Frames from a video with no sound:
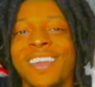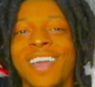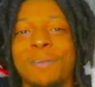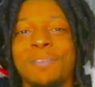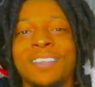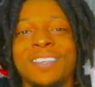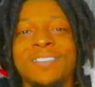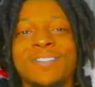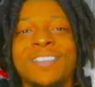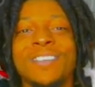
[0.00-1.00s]
Nami.
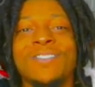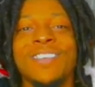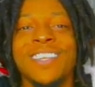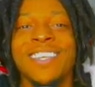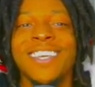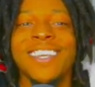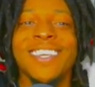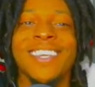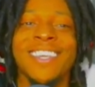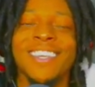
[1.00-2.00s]
You feel me? Yeah,
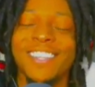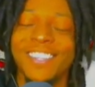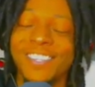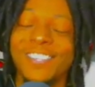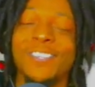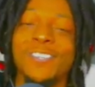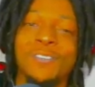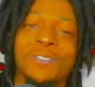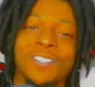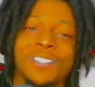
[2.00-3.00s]
it is.
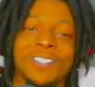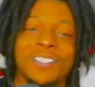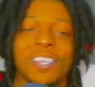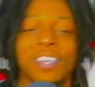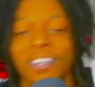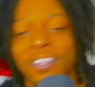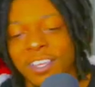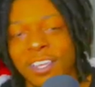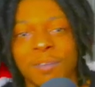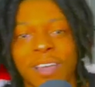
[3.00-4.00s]
Deuces.
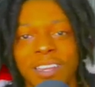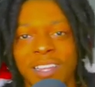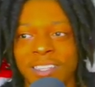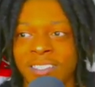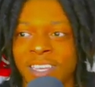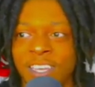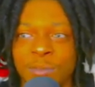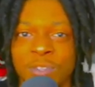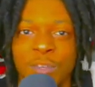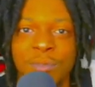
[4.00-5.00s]
Damn, I got a lot to watch.